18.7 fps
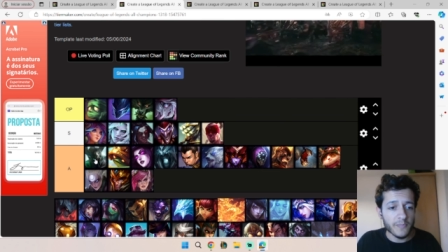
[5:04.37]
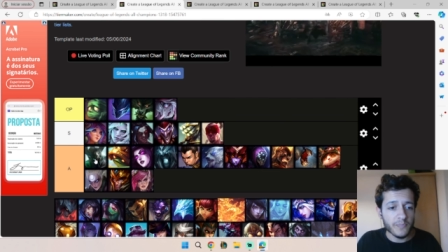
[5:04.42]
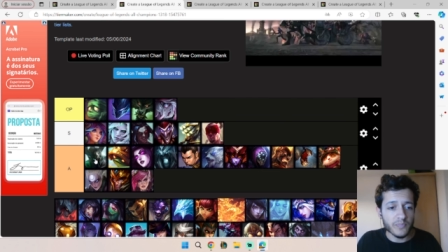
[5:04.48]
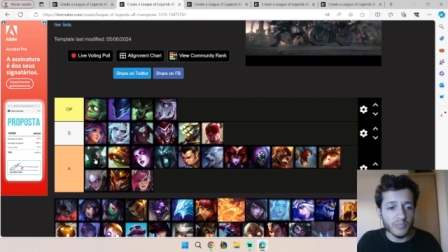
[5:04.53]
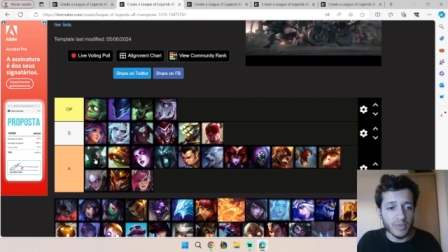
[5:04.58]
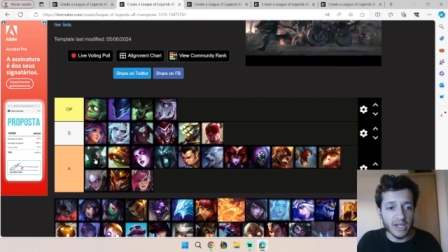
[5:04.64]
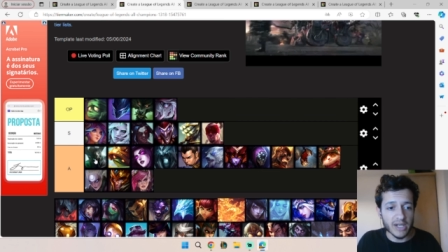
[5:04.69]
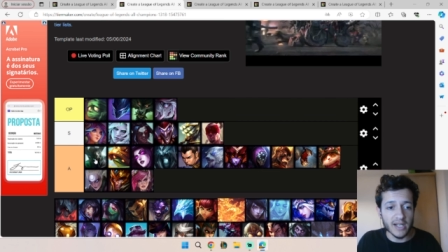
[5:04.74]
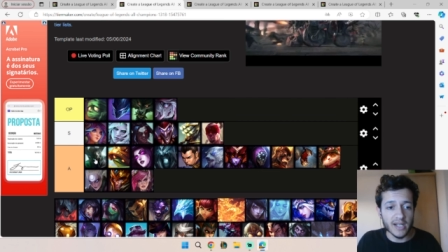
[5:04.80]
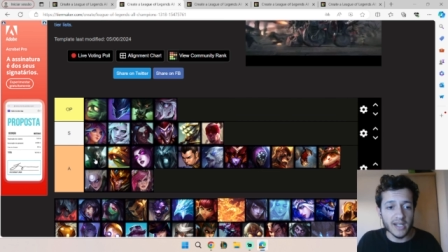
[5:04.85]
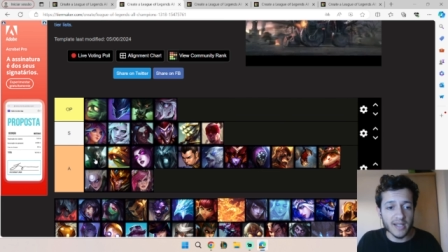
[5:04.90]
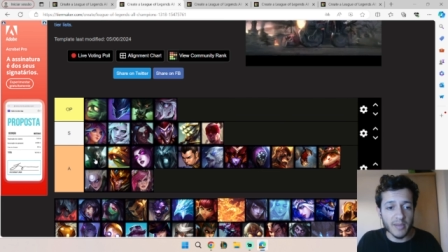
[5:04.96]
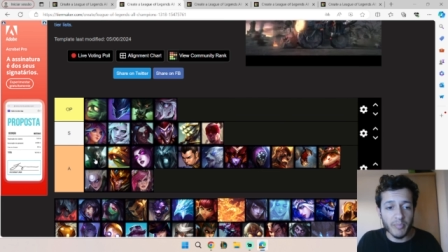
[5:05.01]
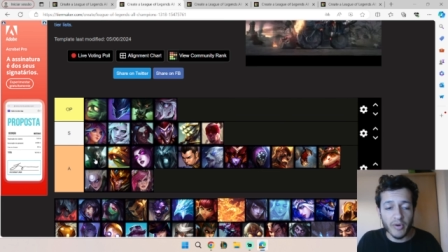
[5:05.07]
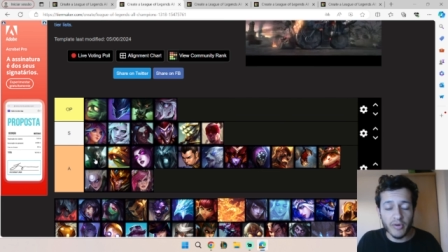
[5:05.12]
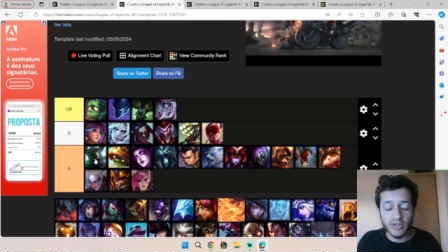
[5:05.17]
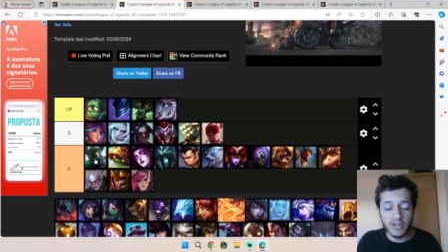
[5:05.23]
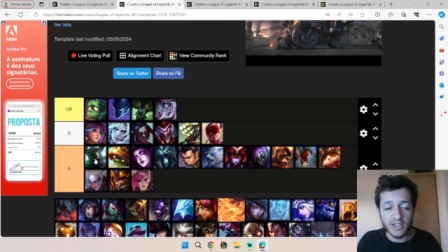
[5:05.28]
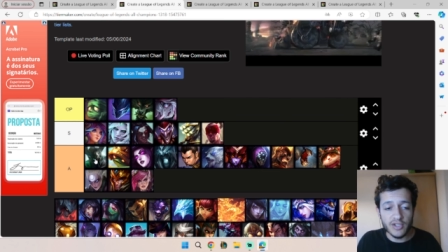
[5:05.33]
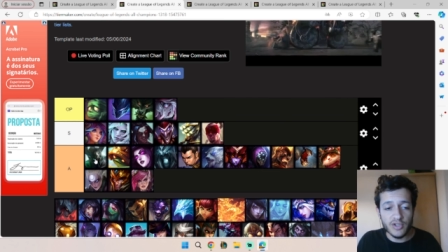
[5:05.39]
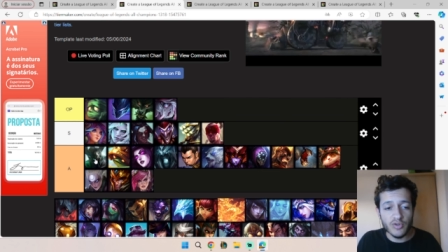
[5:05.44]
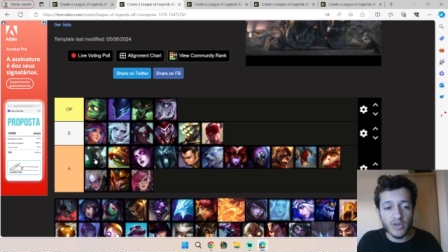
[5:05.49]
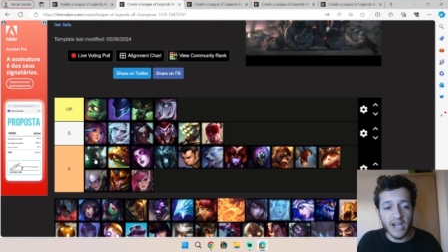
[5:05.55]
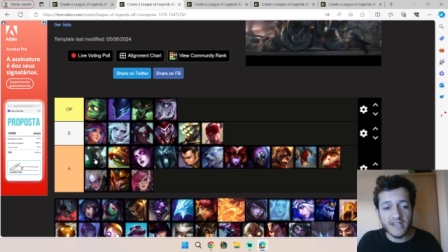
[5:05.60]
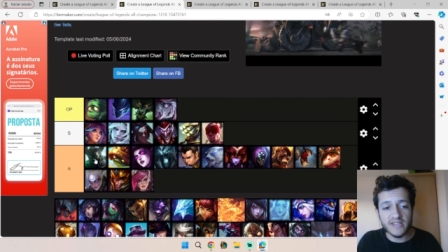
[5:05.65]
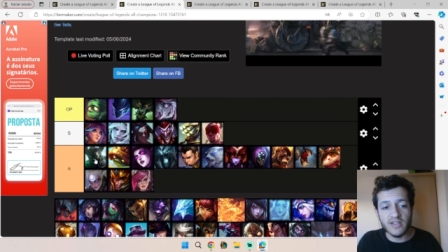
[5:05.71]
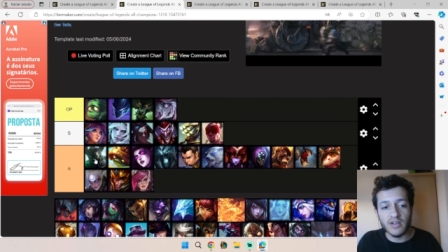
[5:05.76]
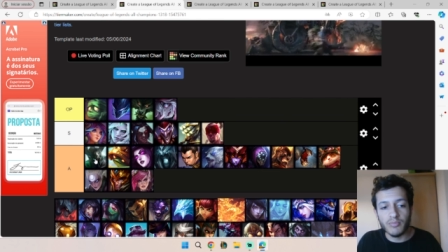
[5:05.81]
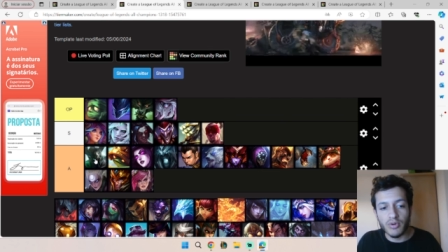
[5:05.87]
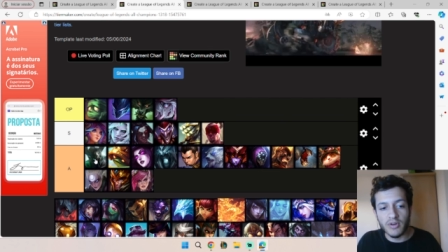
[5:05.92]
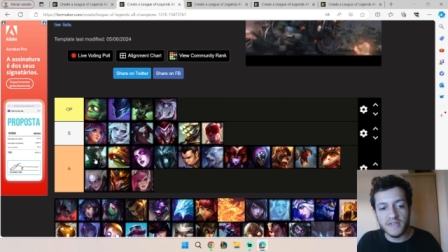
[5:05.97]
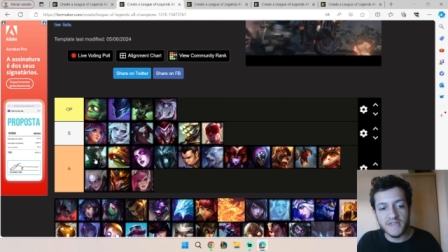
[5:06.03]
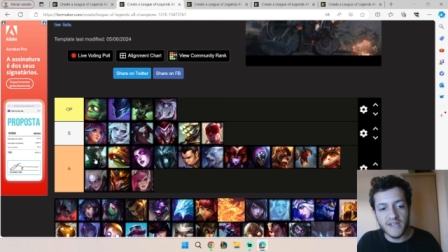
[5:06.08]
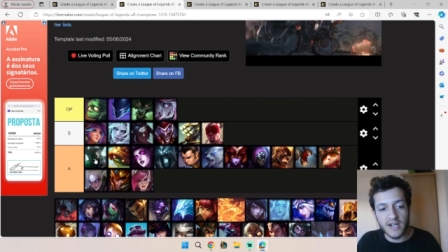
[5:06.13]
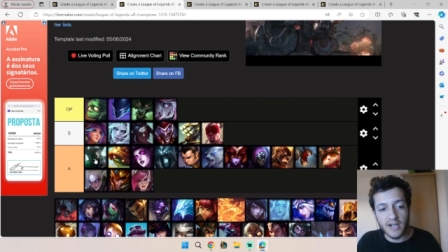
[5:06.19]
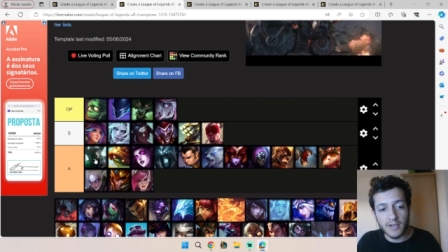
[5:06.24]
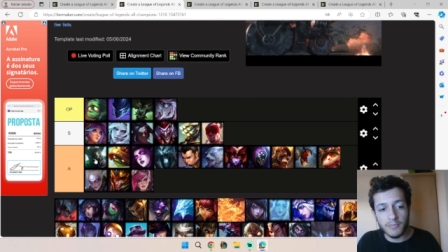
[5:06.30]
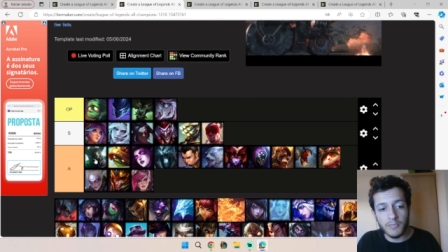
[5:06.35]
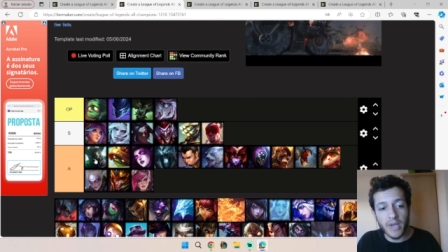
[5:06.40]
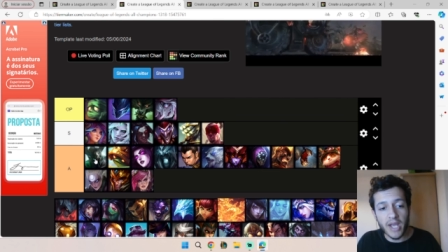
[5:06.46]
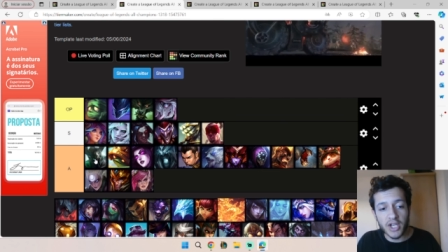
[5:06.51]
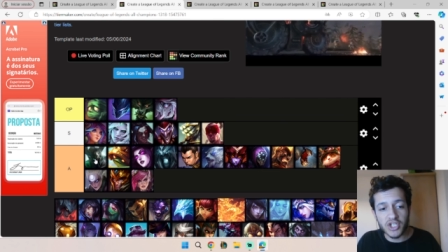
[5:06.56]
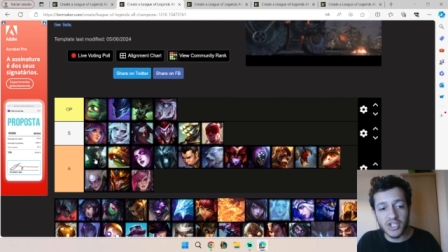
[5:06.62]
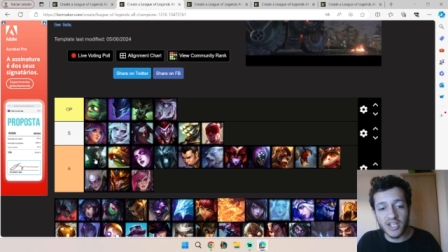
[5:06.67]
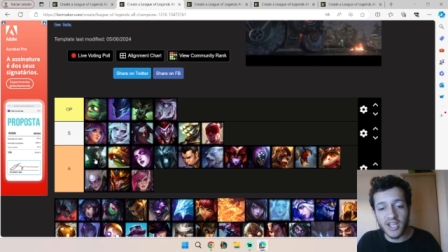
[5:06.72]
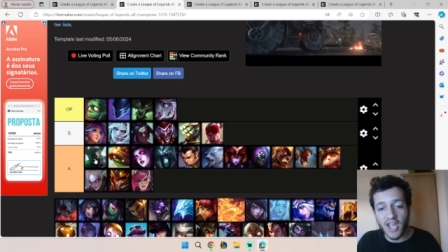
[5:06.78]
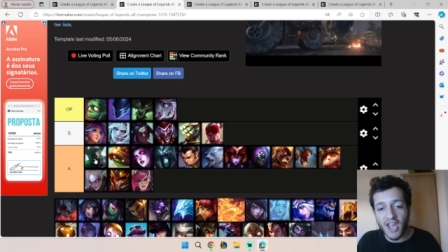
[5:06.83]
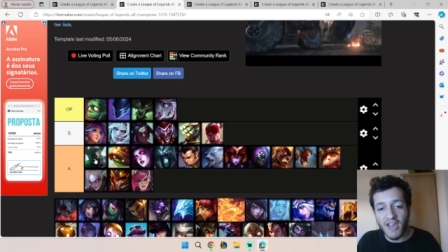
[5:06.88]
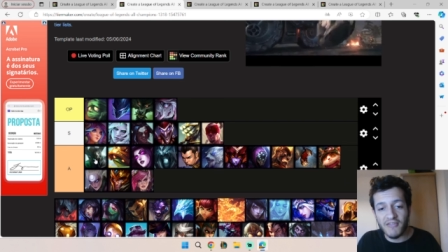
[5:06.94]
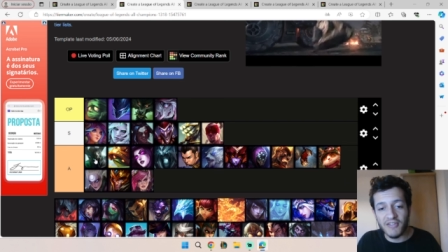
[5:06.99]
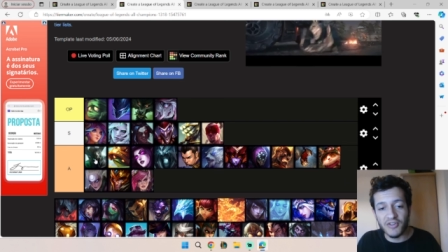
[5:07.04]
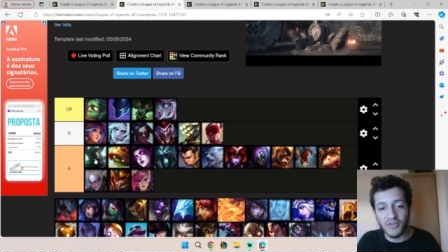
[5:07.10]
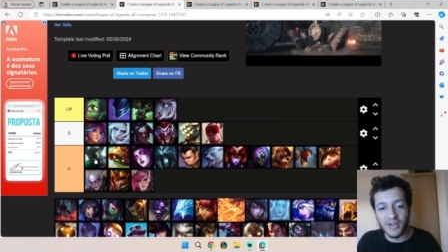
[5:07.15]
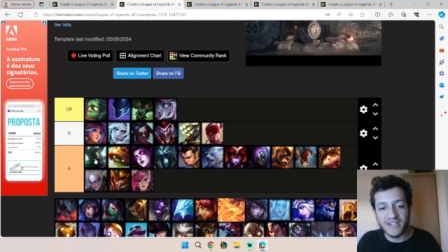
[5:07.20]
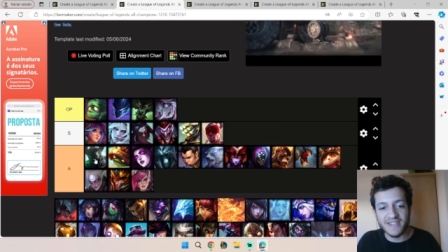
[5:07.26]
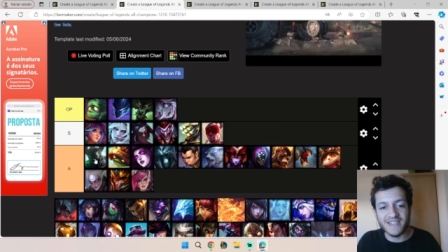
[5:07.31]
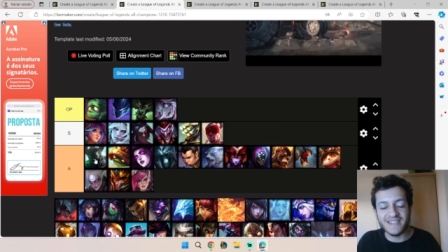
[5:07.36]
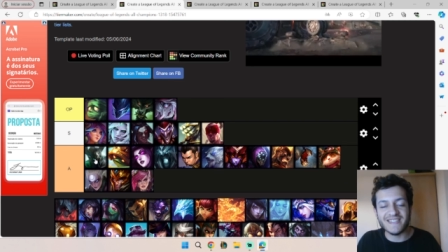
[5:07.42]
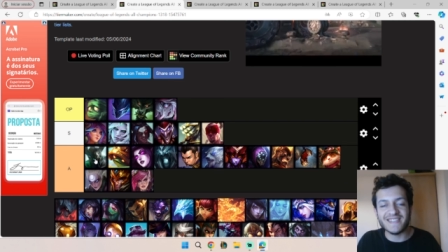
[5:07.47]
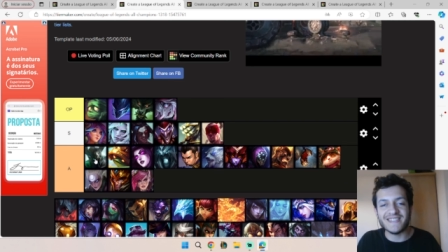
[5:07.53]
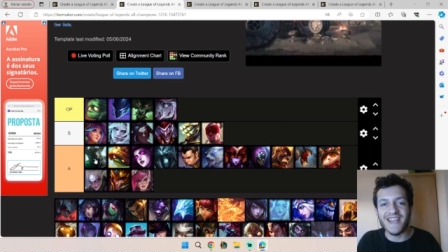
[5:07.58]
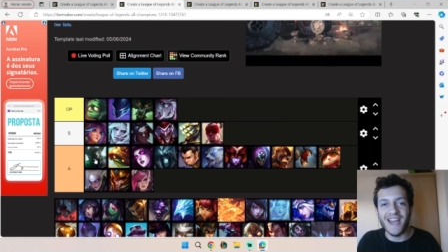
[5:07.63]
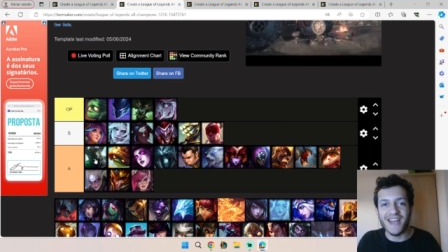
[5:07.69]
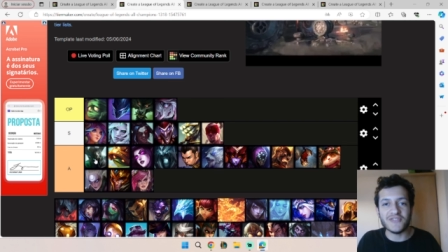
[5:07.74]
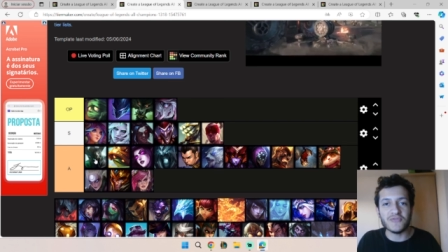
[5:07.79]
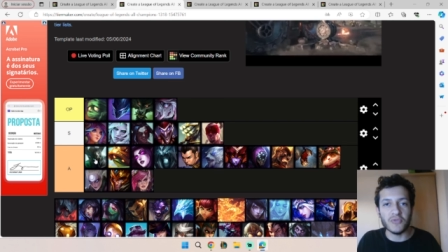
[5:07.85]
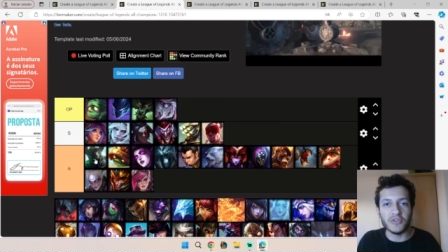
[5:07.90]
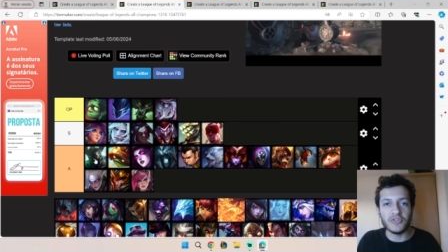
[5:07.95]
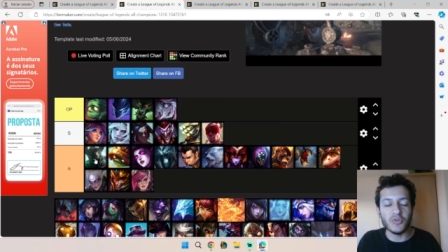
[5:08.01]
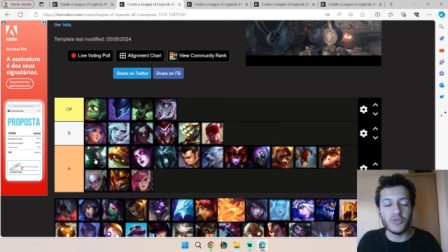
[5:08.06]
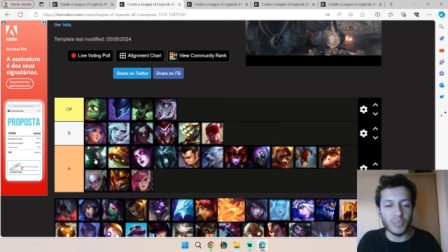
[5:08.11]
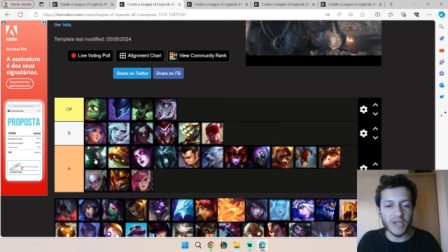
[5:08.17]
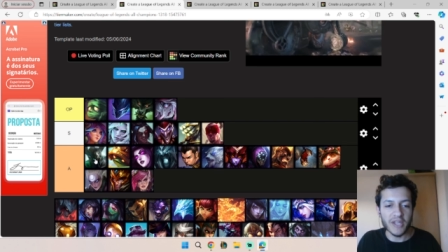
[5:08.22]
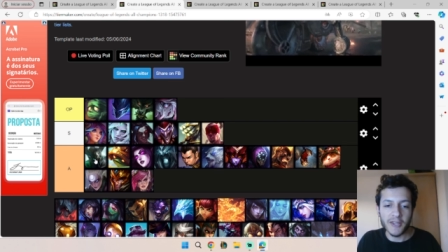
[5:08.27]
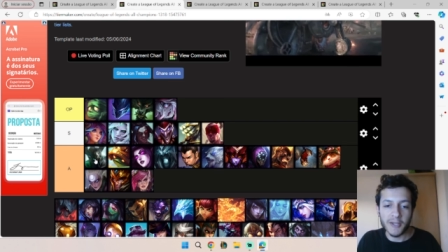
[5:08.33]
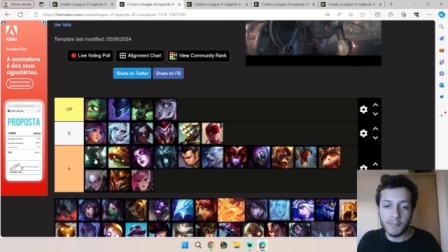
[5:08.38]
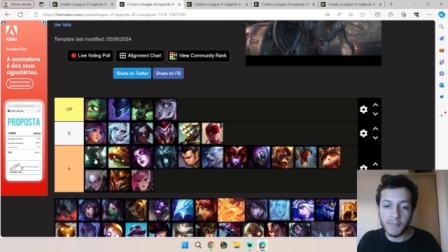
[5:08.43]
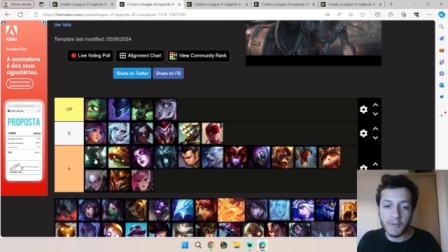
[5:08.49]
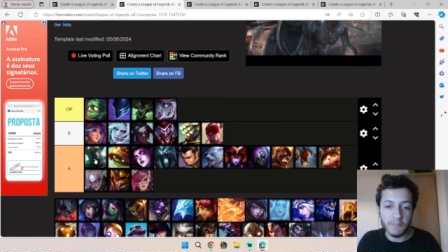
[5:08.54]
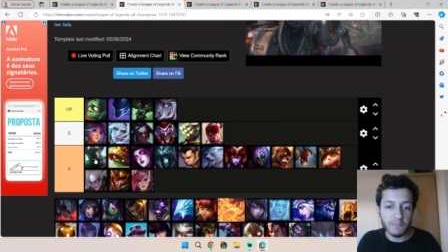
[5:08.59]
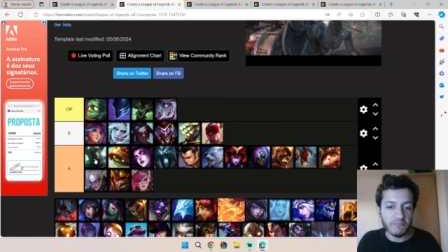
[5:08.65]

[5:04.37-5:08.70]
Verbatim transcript: But apparently you guys on bronze are actually having great success when you pick them.